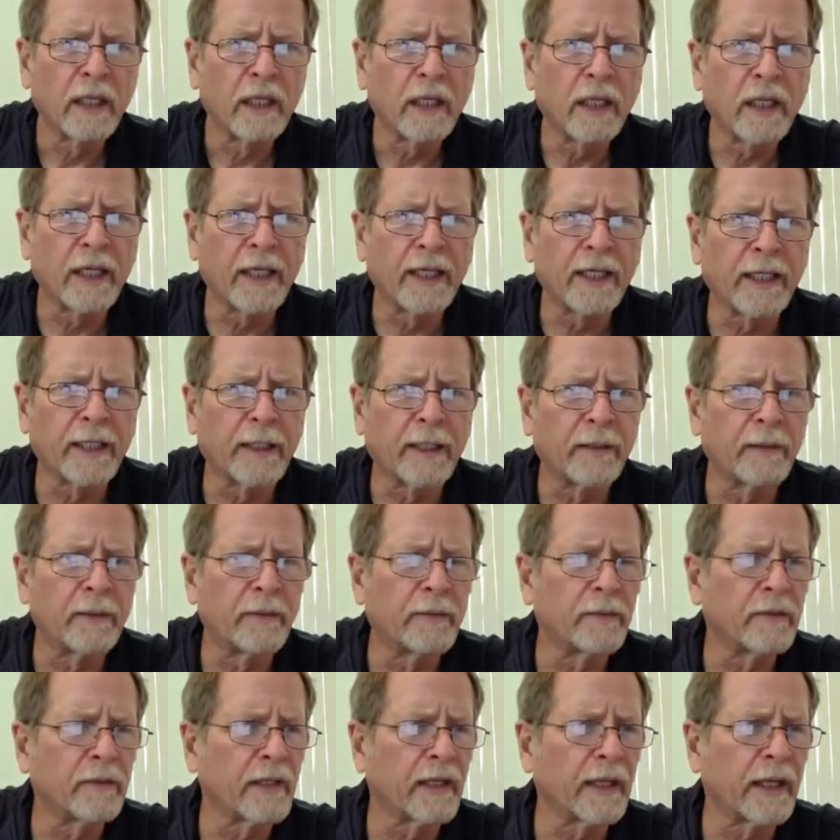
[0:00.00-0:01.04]

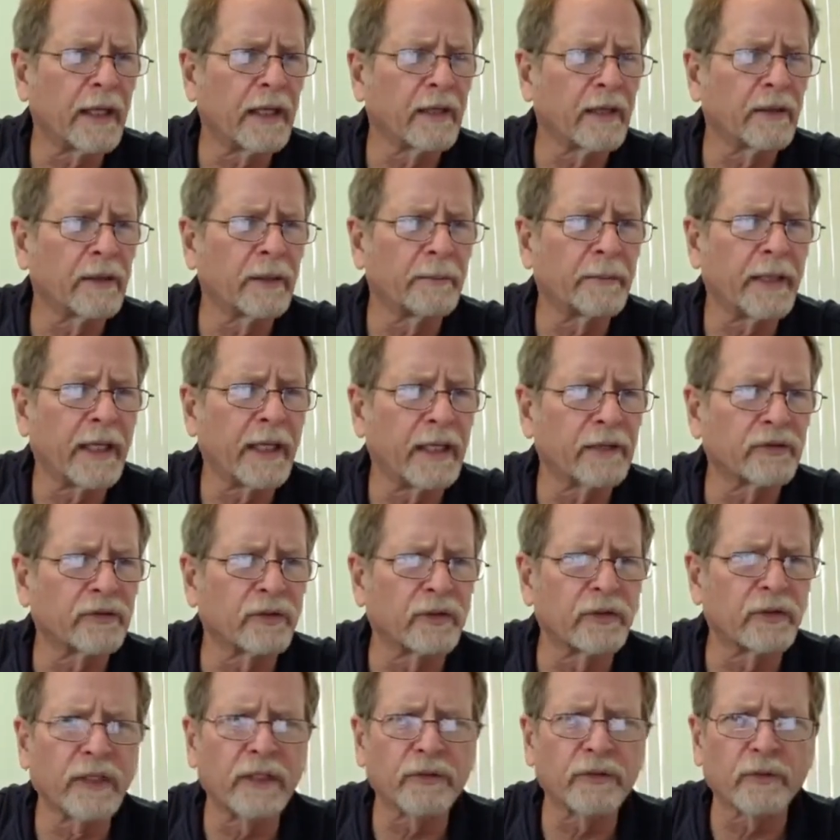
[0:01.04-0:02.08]
Hang on, let me
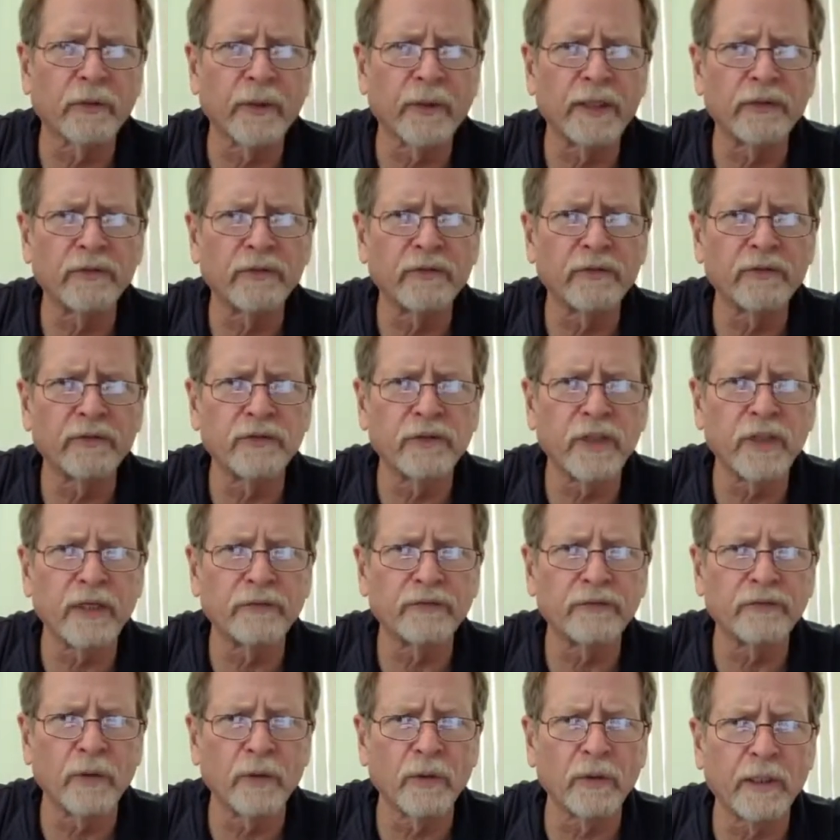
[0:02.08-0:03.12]
answer Desiree's.
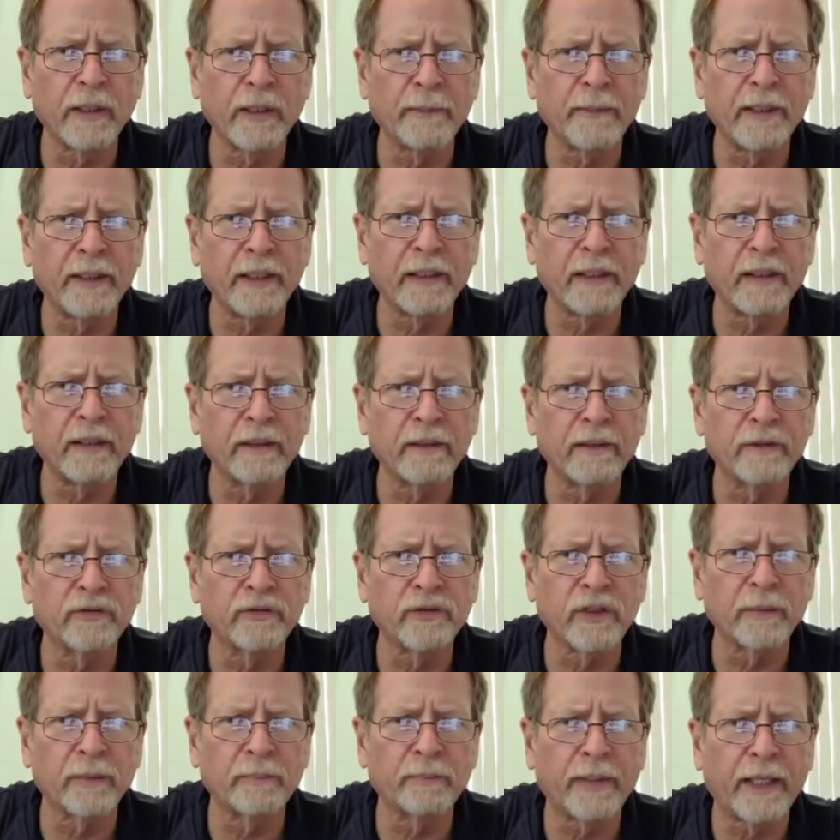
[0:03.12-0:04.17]
Jeff, don't let me
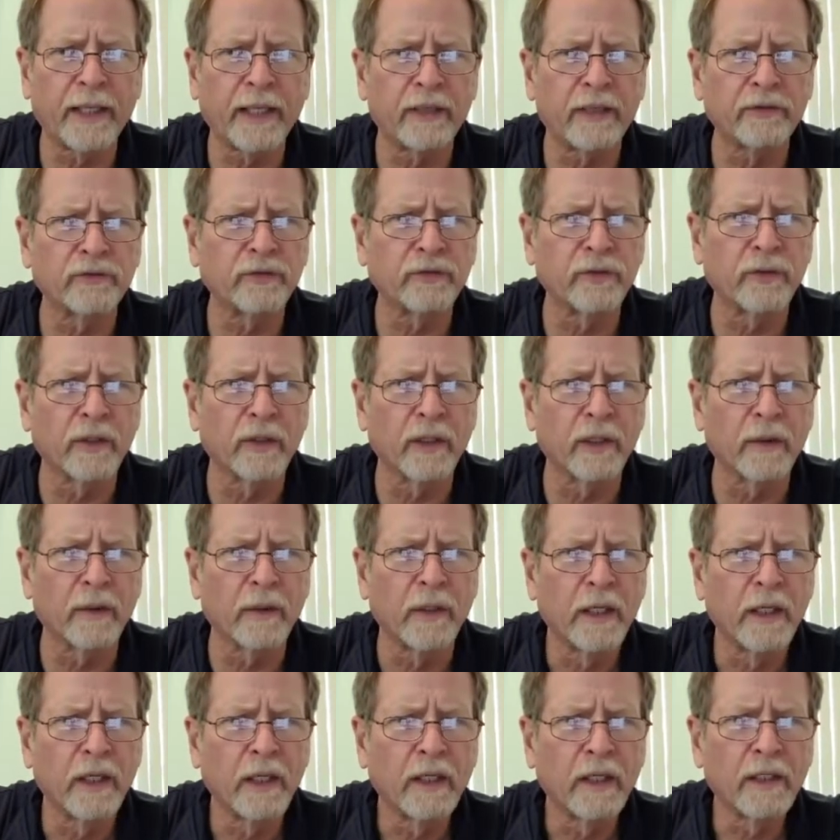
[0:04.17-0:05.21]
skip past you, though.
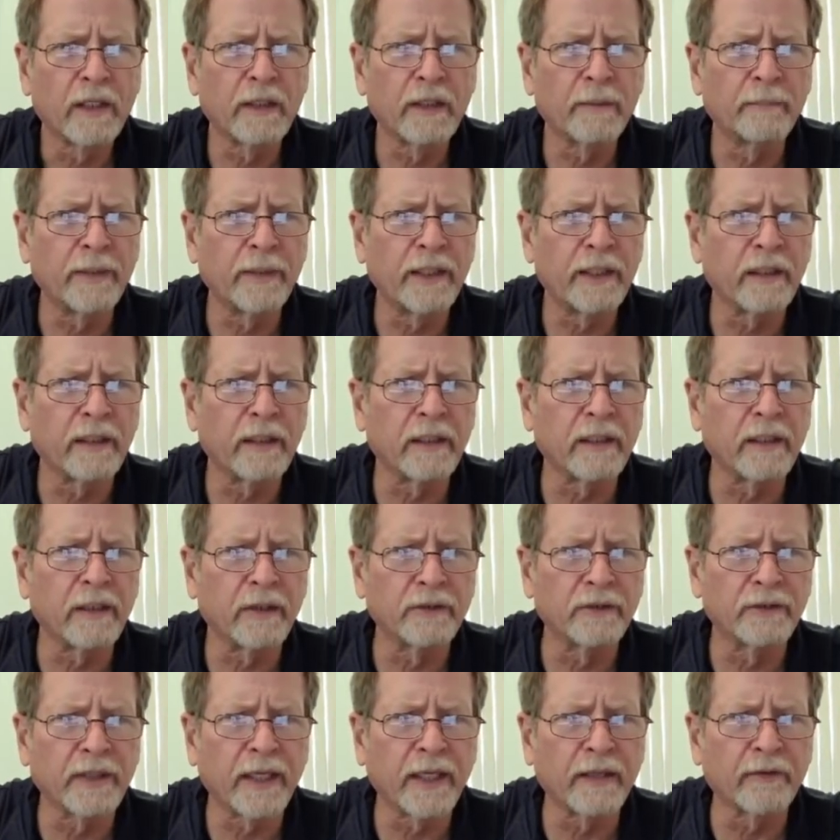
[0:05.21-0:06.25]
Being a
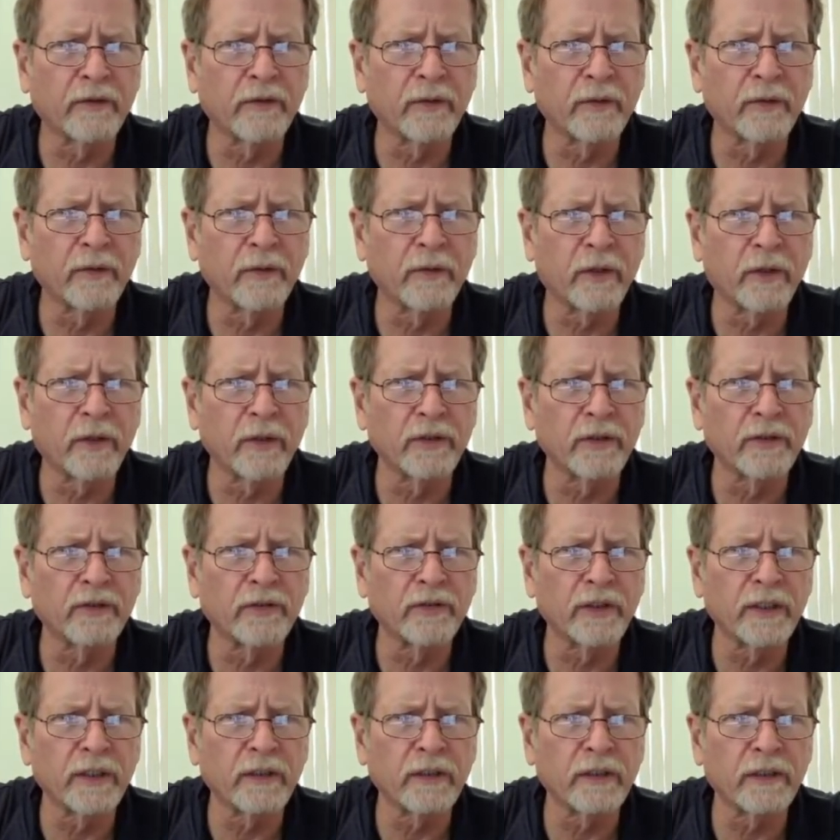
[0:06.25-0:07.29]
hull diver, hard to
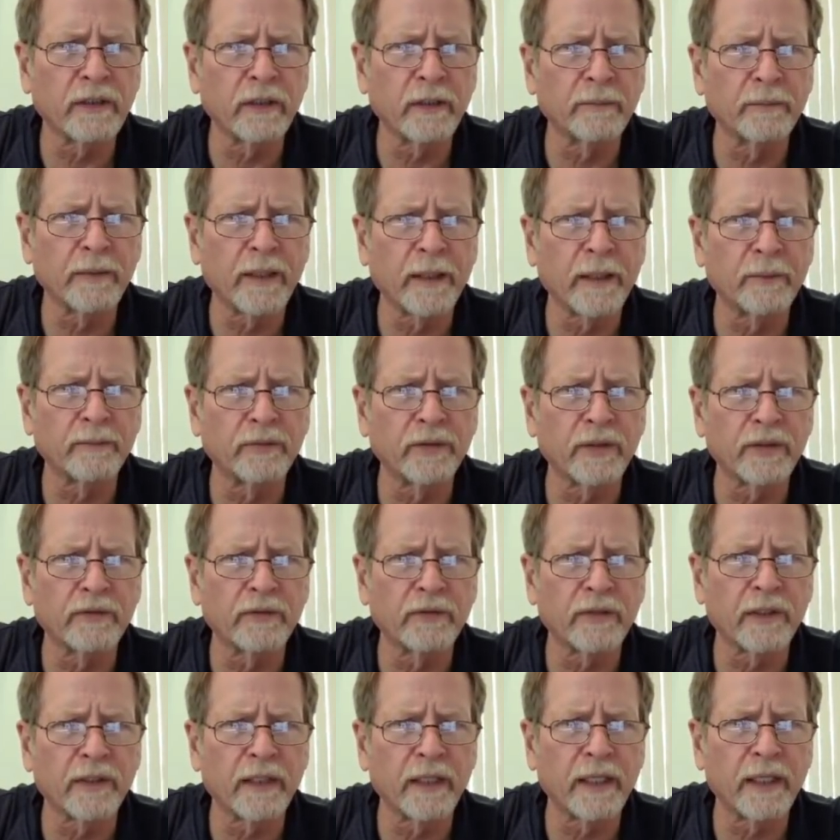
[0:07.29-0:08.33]
see it sometimes. Is
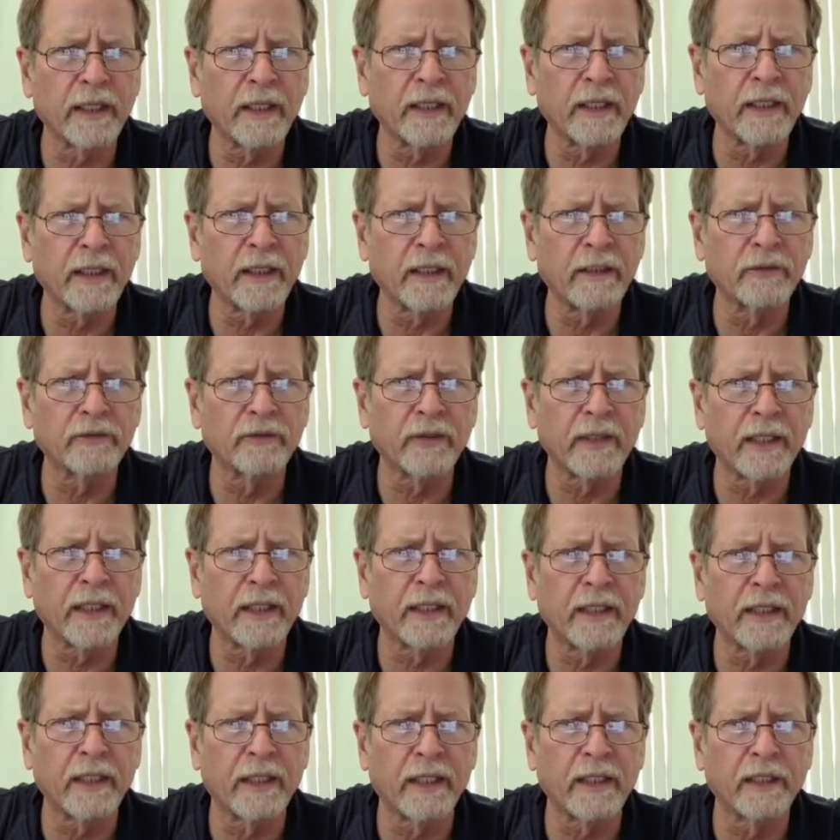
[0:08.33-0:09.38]
there
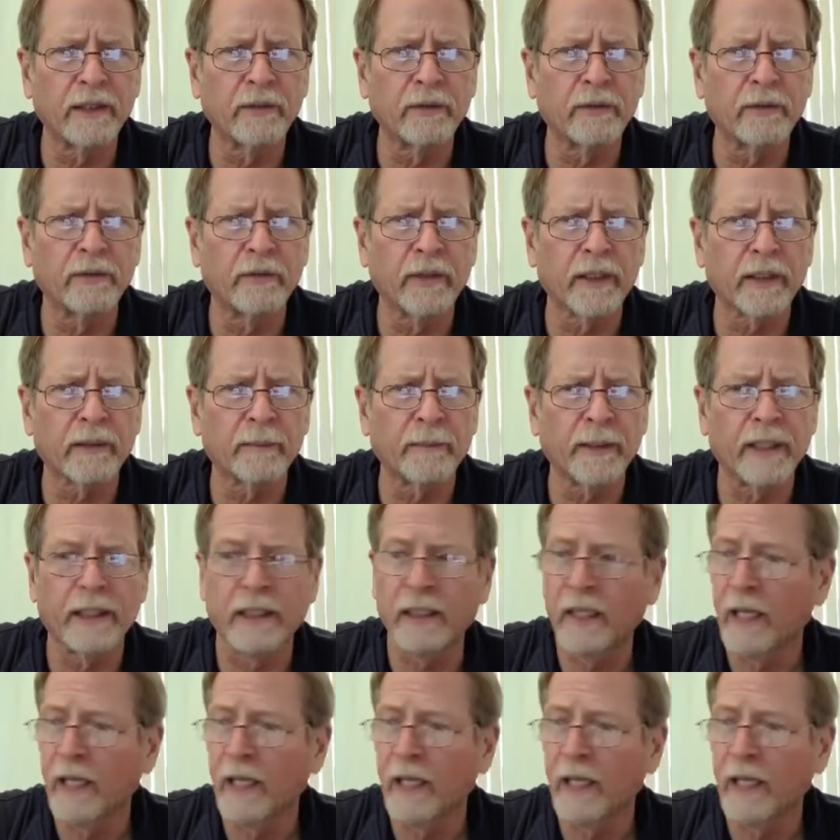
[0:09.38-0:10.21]
any light you would recommend?